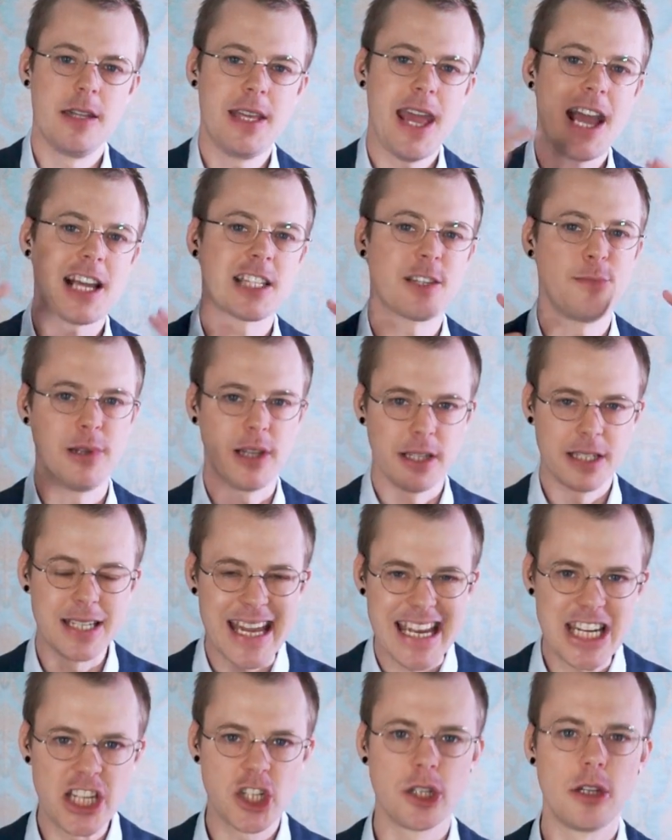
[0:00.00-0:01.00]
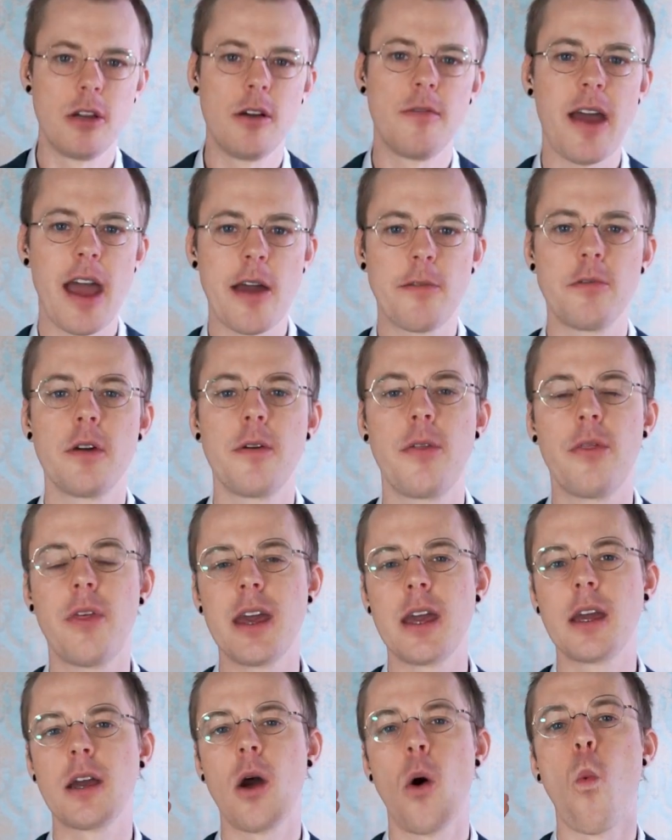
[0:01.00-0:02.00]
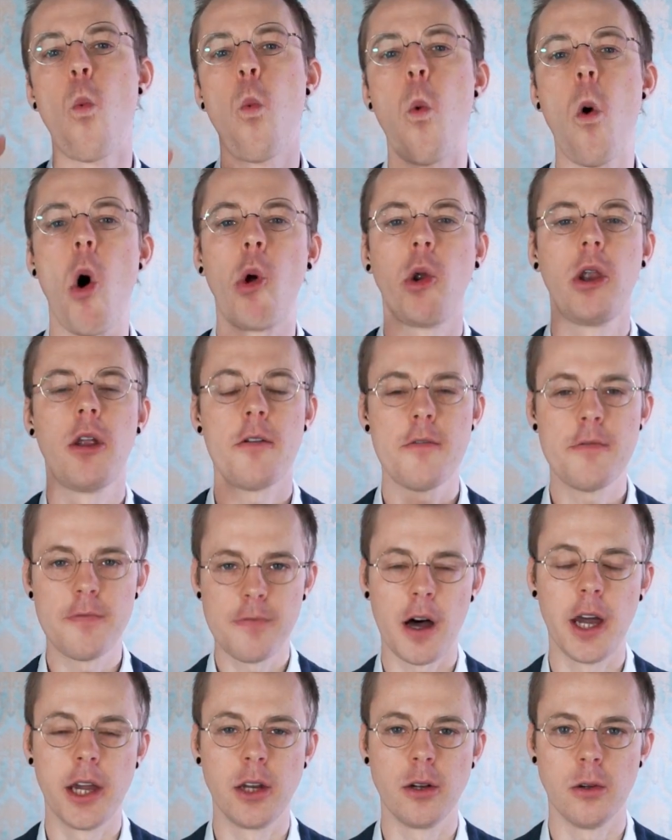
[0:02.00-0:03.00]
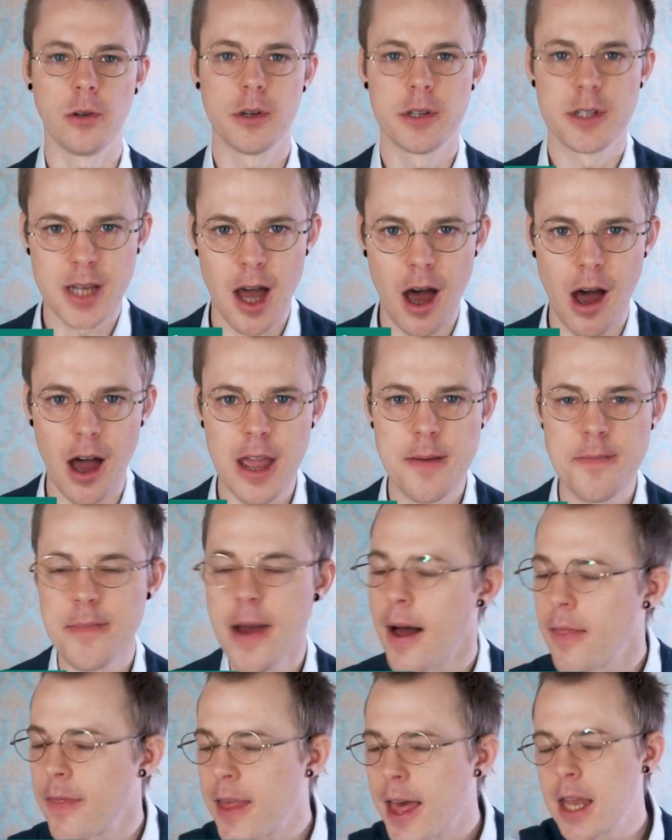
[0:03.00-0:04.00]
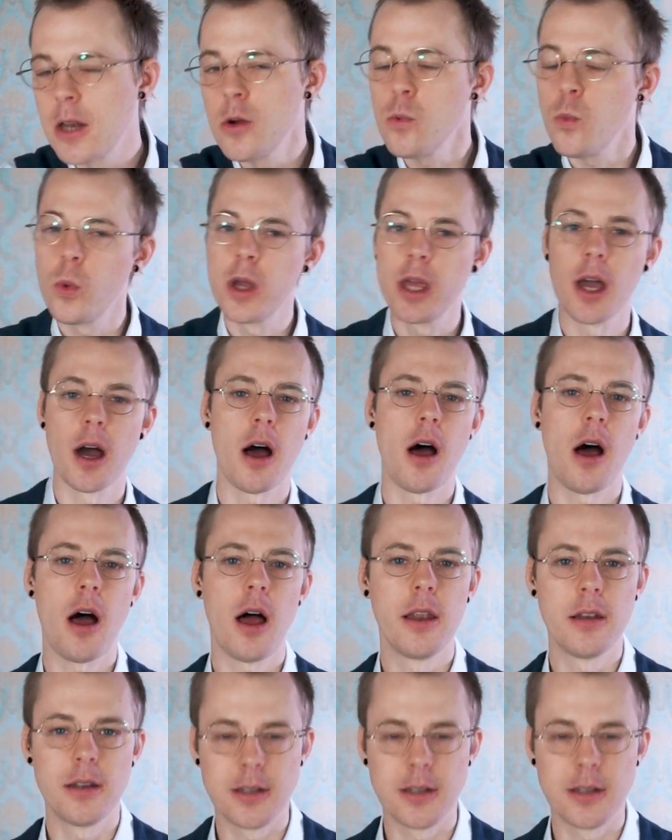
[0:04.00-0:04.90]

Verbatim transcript: the explanation of everything one final time, and then we are